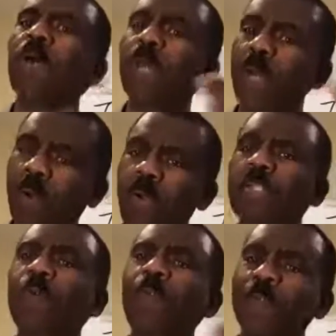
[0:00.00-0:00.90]
will
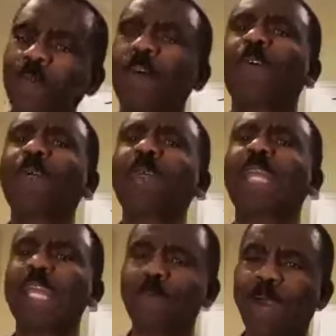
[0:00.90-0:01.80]
also form
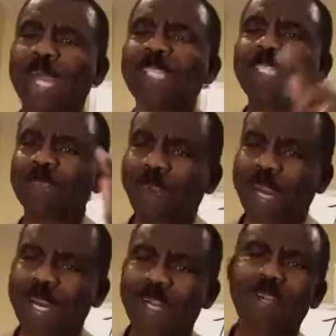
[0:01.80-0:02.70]
a right
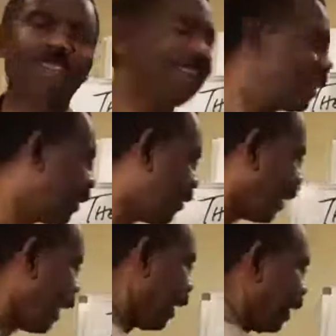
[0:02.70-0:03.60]
triangle.
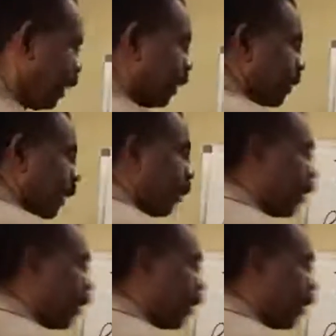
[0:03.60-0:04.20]
Okay, here